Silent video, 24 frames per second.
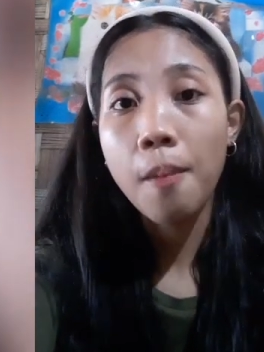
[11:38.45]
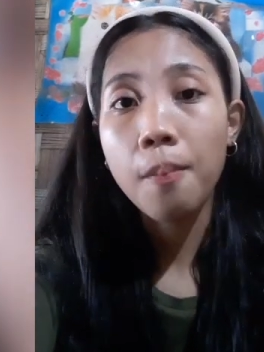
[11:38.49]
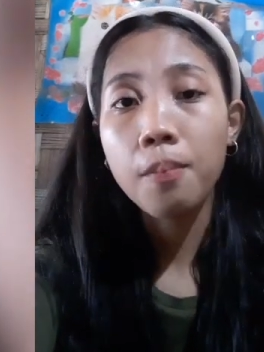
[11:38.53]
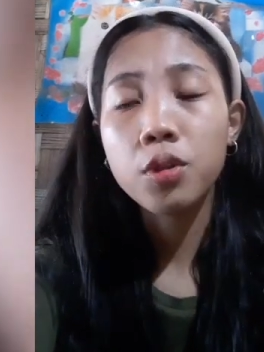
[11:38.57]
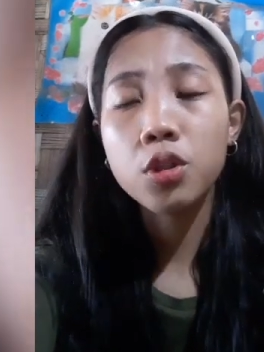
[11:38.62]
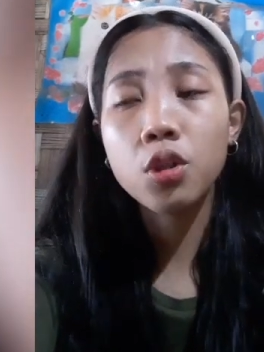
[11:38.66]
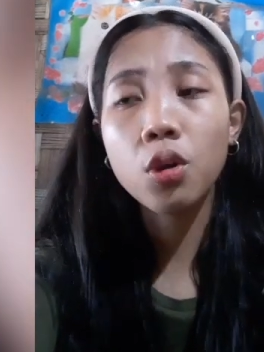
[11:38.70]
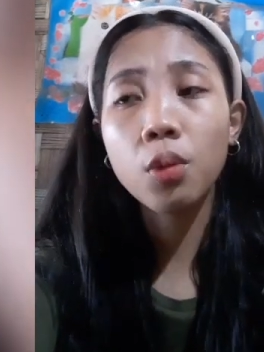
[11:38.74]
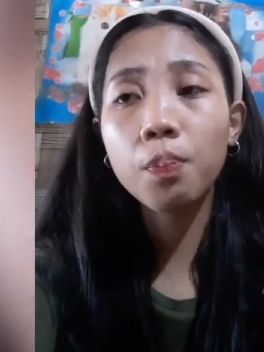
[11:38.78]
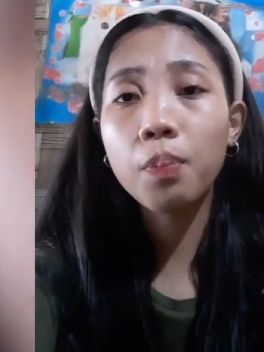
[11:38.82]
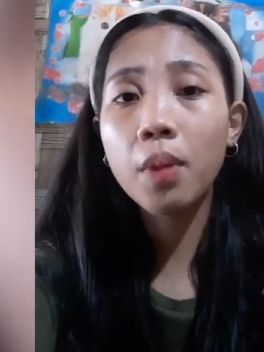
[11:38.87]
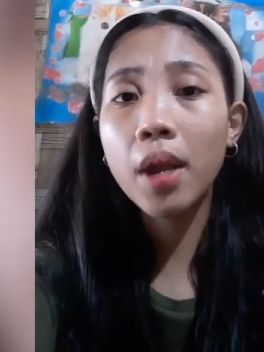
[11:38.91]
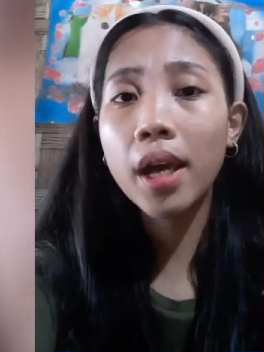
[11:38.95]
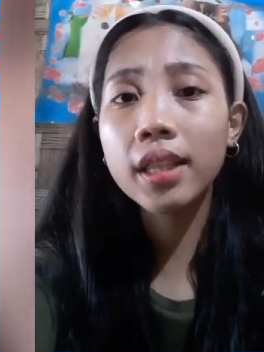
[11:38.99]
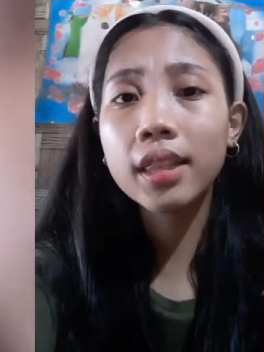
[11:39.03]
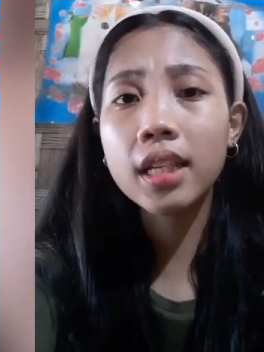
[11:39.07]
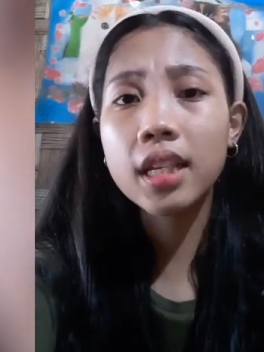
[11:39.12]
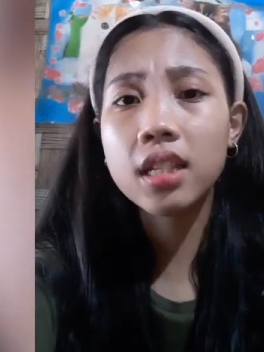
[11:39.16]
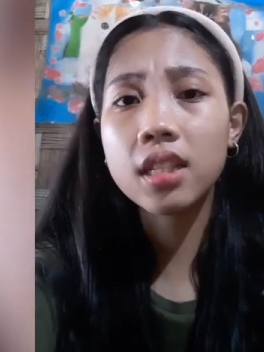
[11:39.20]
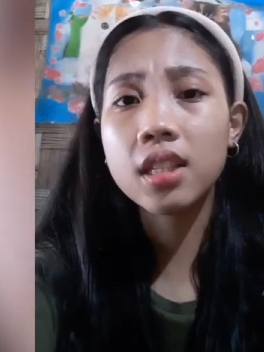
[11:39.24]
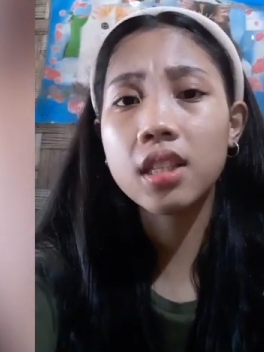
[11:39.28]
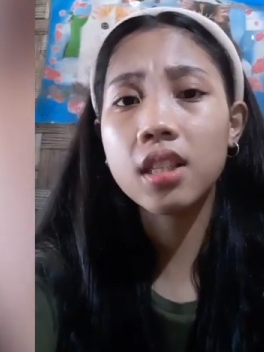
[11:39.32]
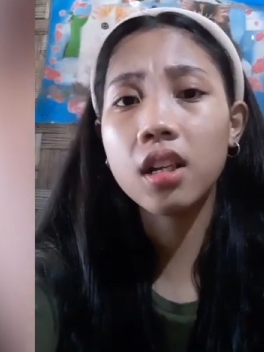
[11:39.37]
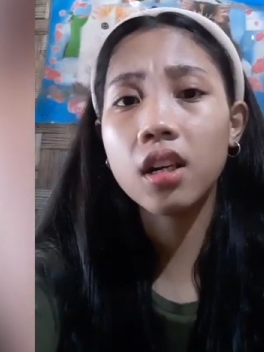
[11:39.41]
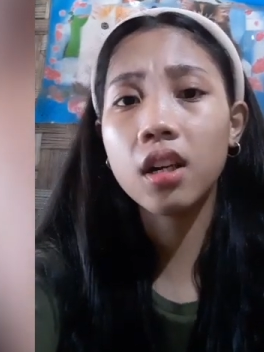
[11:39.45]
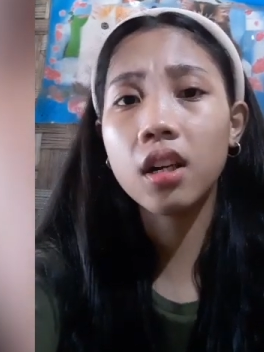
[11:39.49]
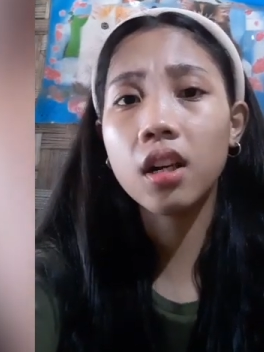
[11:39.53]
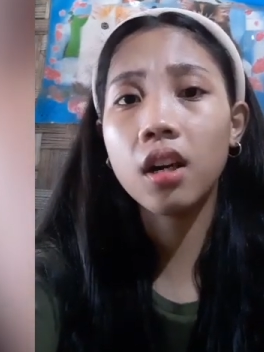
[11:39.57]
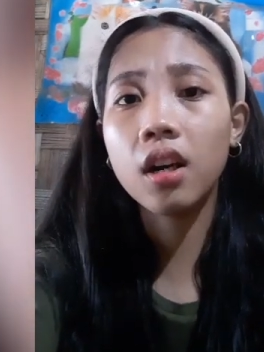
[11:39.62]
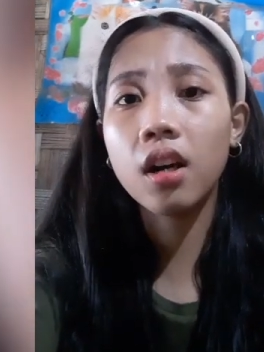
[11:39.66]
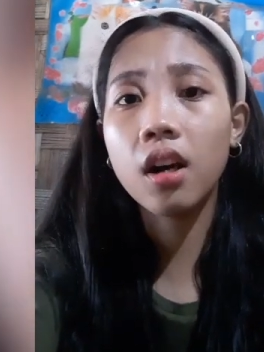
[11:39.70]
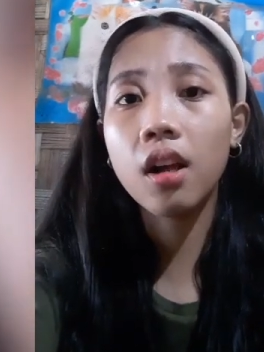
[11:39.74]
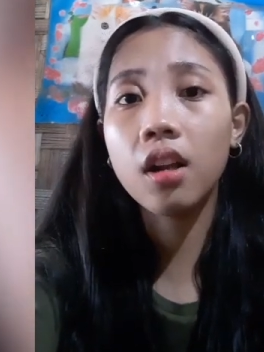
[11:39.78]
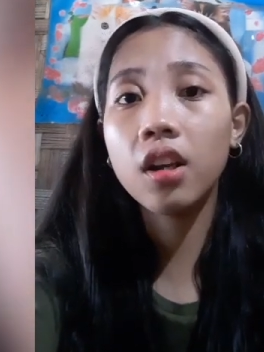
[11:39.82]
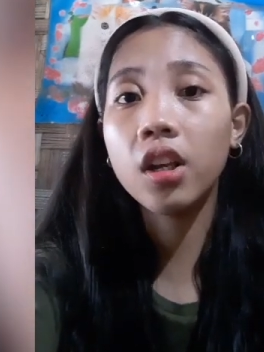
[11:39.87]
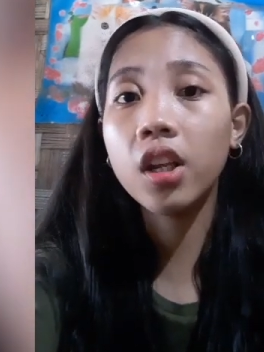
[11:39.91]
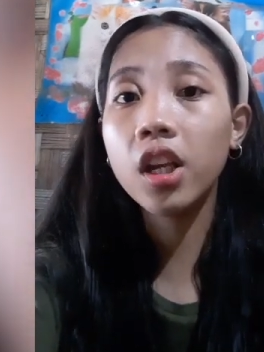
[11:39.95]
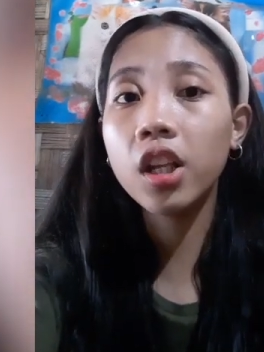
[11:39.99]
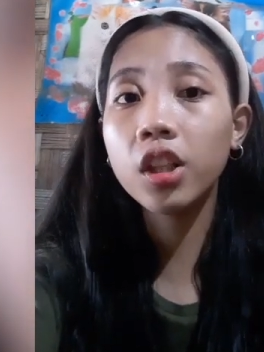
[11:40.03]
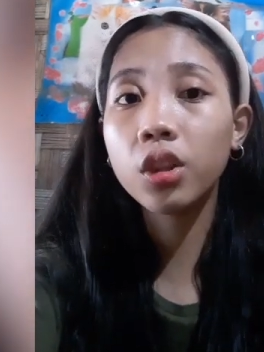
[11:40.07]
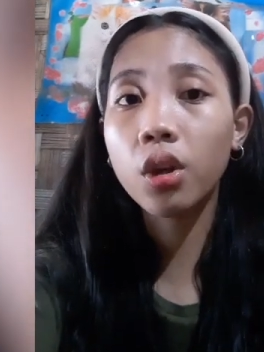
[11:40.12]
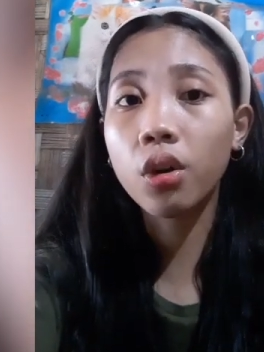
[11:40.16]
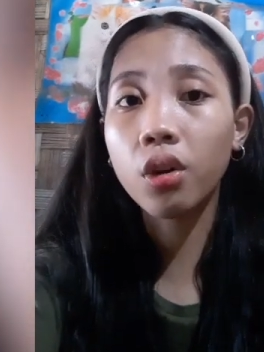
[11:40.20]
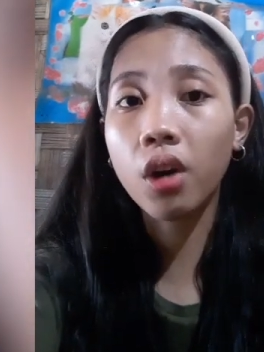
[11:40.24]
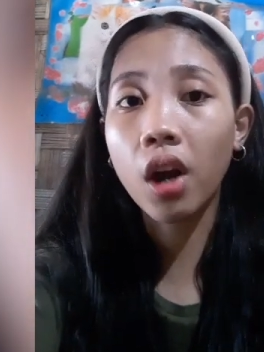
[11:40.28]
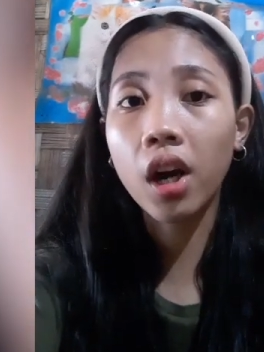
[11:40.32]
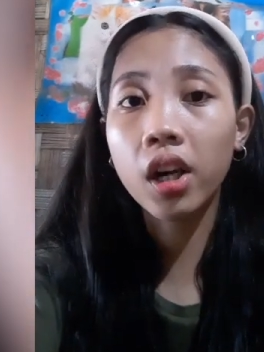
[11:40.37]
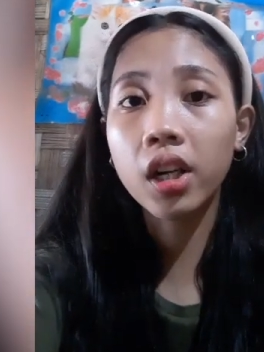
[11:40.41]
So plot is the
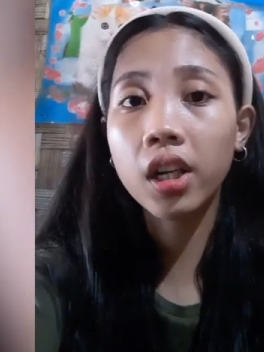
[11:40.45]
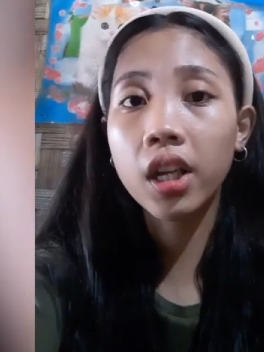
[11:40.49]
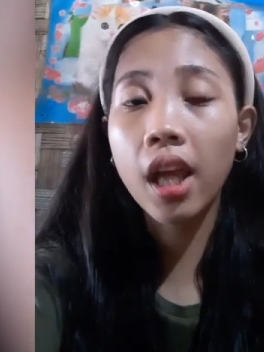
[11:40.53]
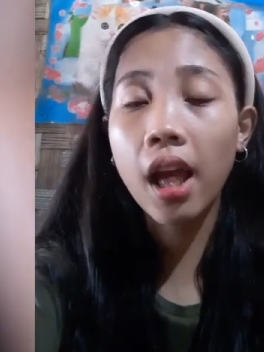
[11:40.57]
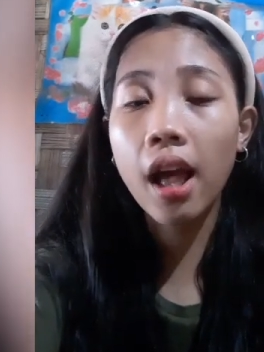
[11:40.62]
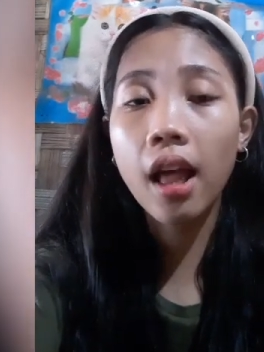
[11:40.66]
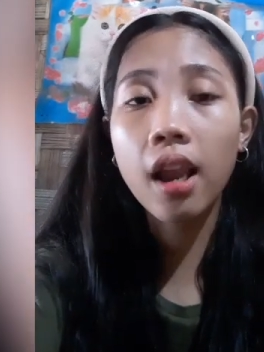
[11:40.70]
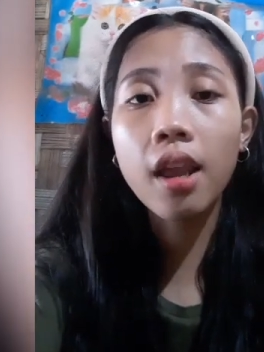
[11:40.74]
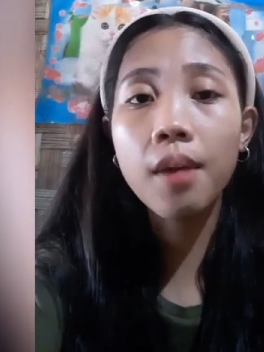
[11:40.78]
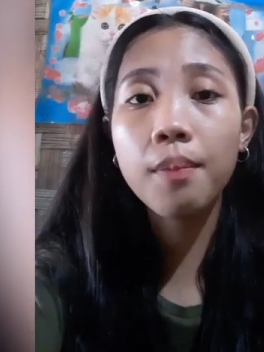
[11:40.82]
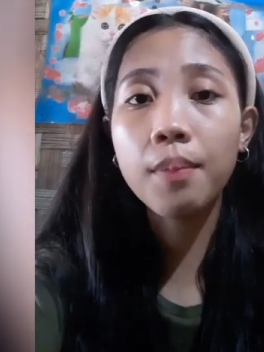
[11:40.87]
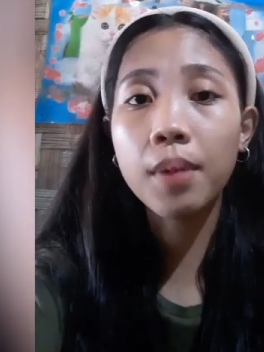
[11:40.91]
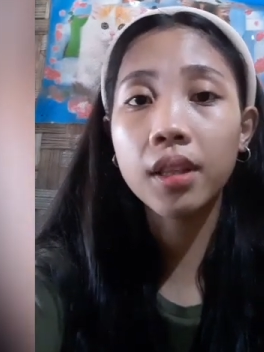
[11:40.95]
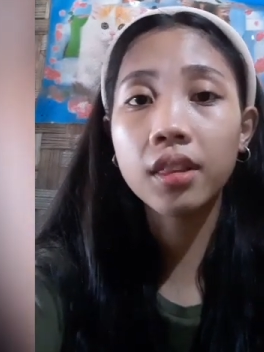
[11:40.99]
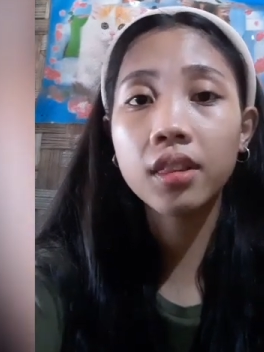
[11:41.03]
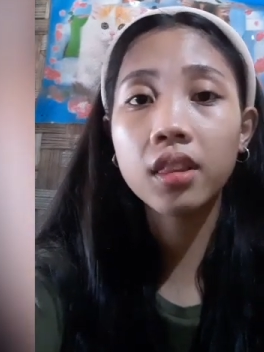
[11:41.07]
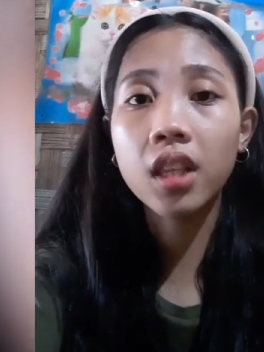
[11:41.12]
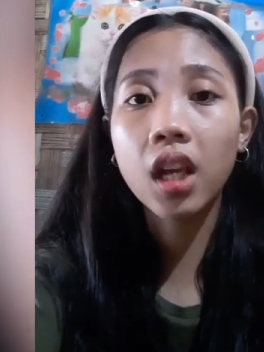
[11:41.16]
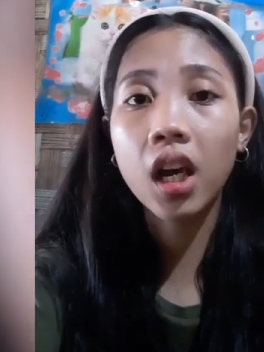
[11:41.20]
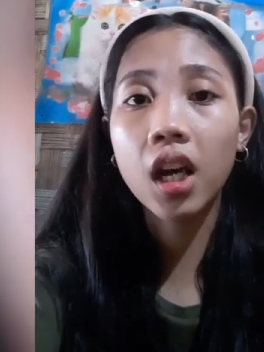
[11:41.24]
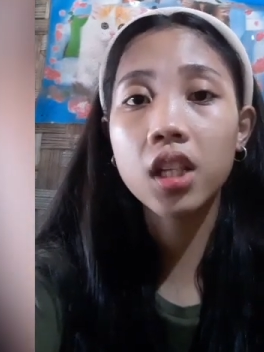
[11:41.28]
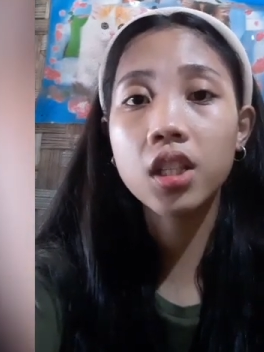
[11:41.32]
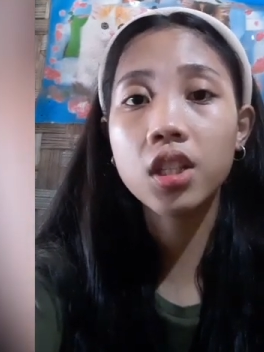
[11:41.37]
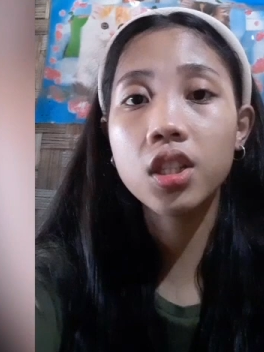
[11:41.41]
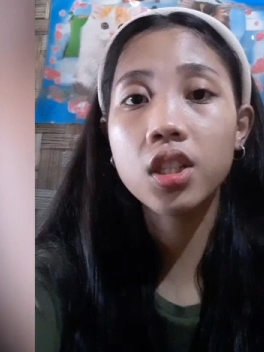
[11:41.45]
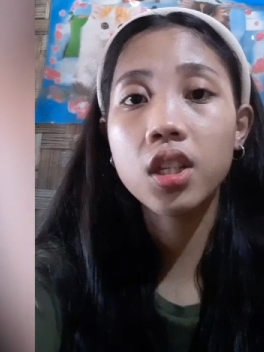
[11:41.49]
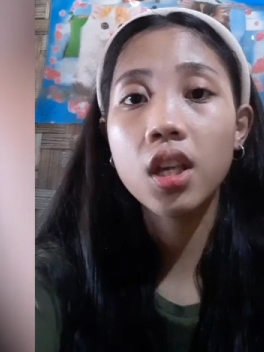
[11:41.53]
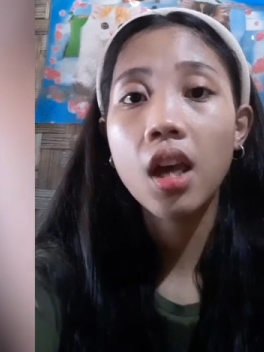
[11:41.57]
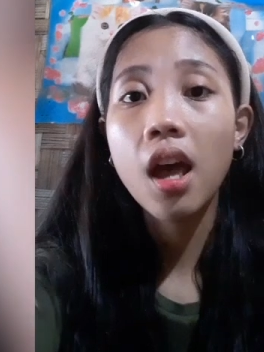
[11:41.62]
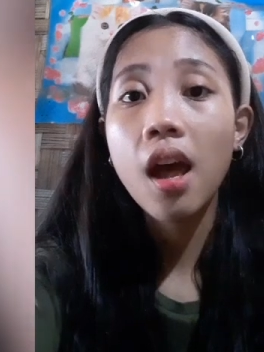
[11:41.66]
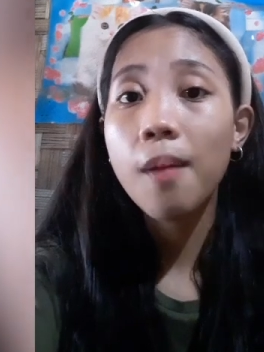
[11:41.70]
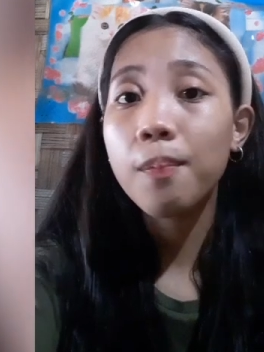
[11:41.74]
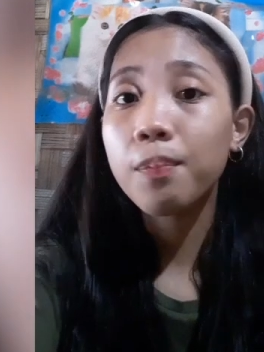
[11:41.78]
literary element that